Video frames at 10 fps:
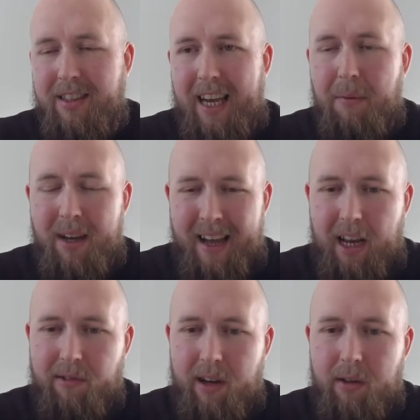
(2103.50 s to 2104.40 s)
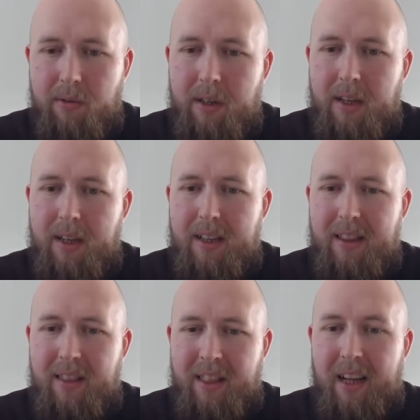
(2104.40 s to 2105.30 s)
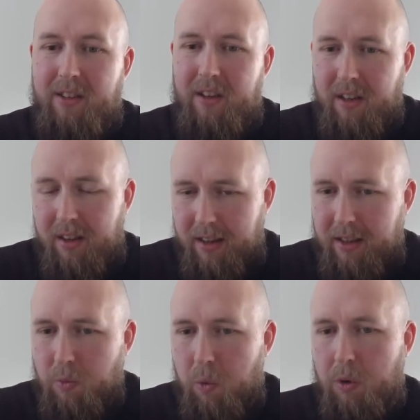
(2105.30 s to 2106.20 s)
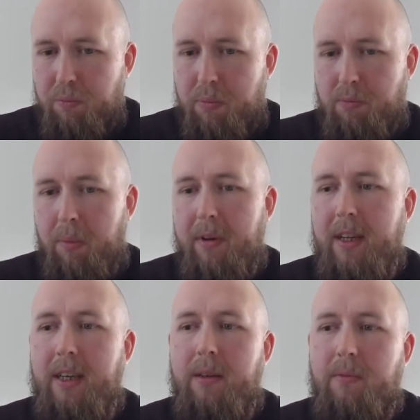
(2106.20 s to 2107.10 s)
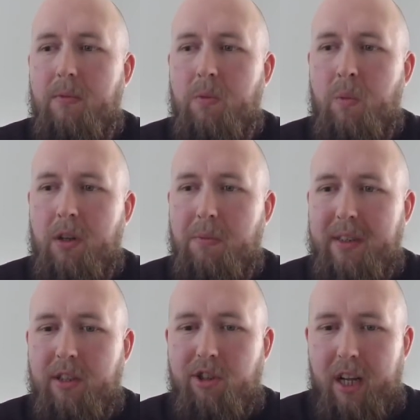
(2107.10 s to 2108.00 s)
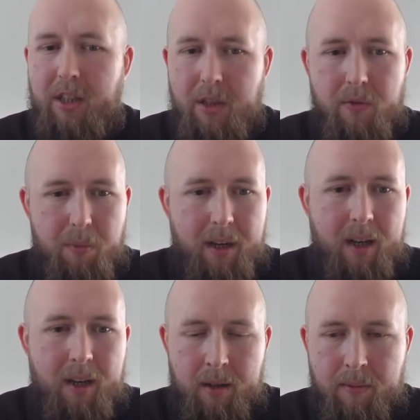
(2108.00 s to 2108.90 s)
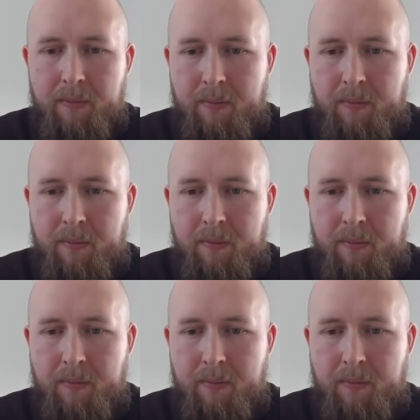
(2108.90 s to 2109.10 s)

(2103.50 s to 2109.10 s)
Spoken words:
getting my head around that side of the things was probably one of the biggest challenges for me. I'll